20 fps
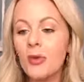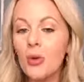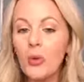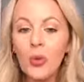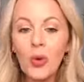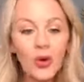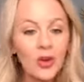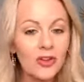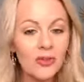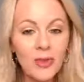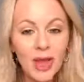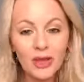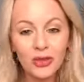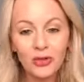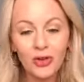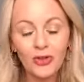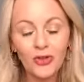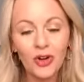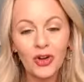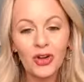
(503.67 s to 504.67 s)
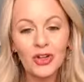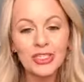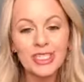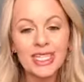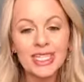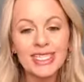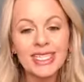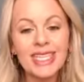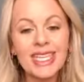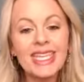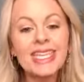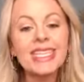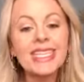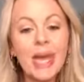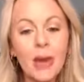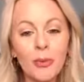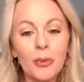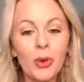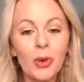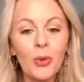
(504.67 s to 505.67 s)
Word of mouth referrals is the
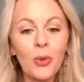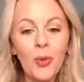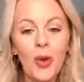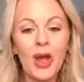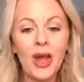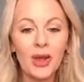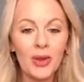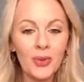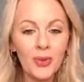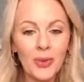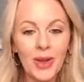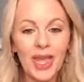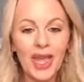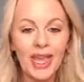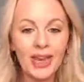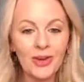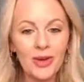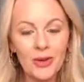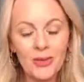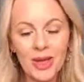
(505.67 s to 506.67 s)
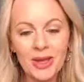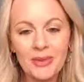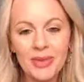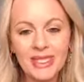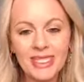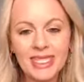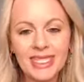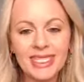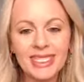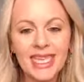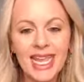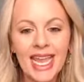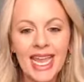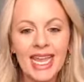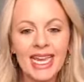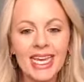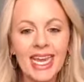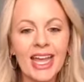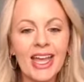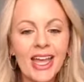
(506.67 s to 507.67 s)
#1 way I grow my business.
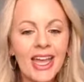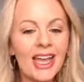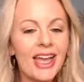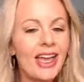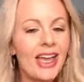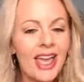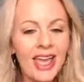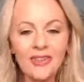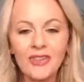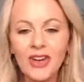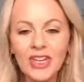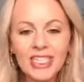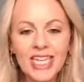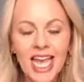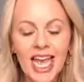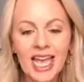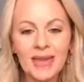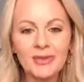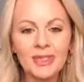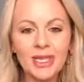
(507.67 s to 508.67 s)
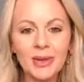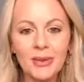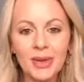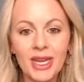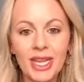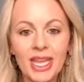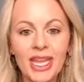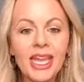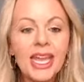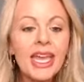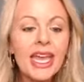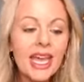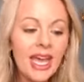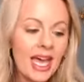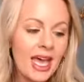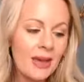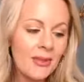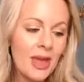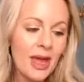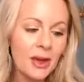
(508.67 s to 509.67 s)
And every time somebody
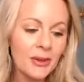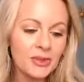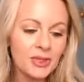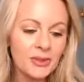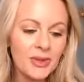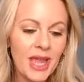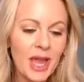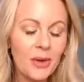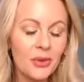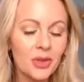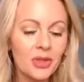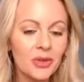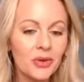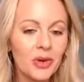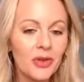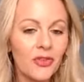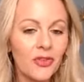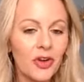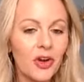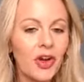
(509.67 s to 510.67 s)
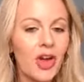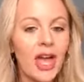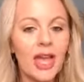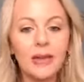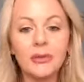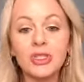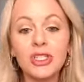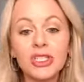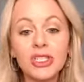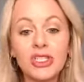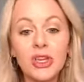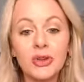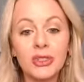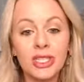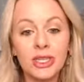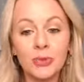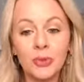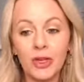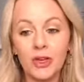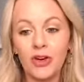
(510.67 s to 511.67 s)
helps me out with a referral, I am just so
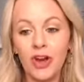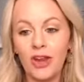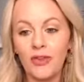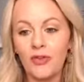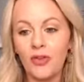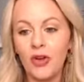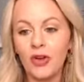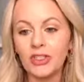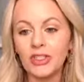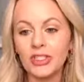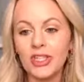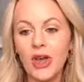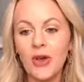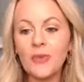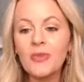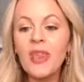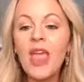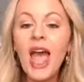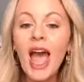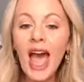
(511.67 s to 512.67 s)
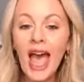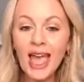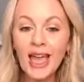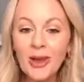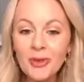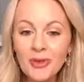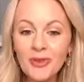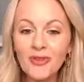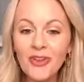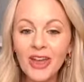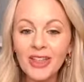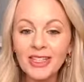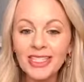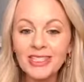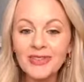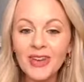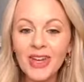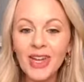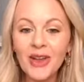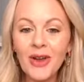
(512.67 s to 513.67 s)
deeply grateful. So I hope you found this
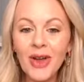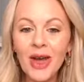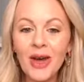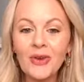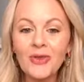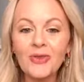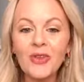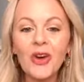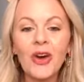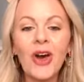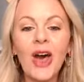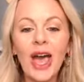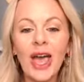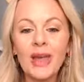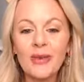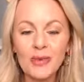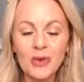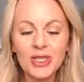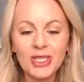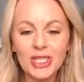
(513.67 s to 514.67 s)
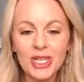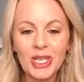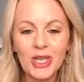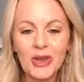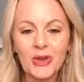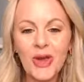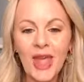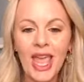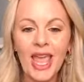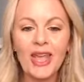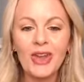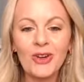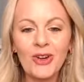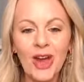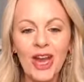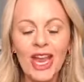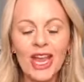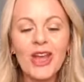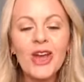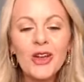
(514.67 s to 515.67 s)
video helpful. I'm wishing you a
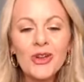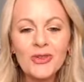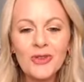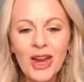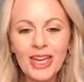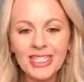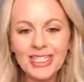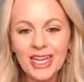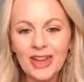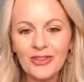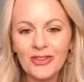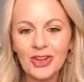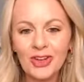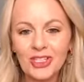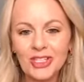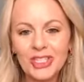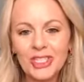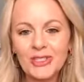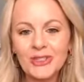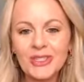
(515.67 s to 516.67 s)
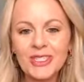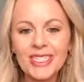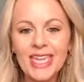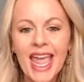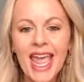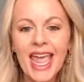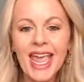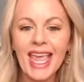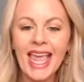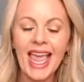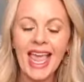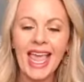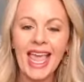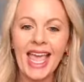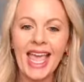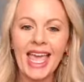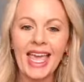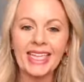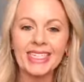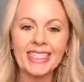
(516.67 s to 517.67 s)
great rest of your Tuesday,
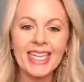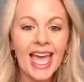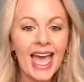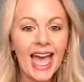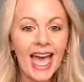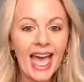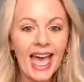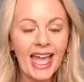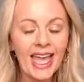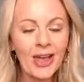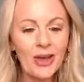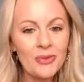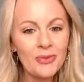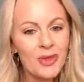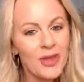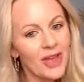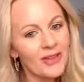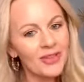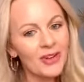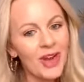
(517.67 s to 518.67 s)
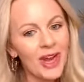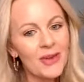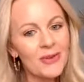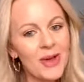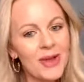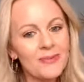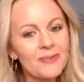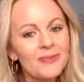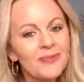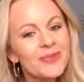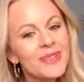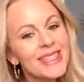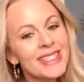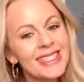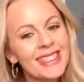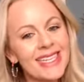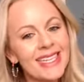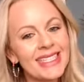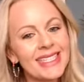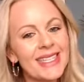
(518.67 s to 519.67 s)
and I hope you have a great one.
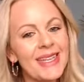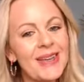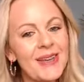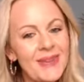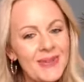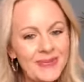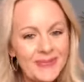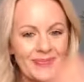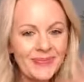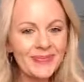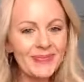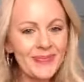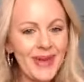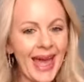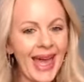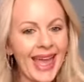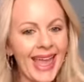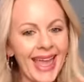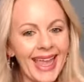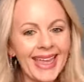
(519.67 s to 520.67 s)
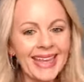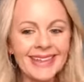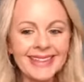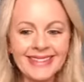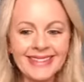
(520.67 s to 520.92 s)
See you soon. Bye.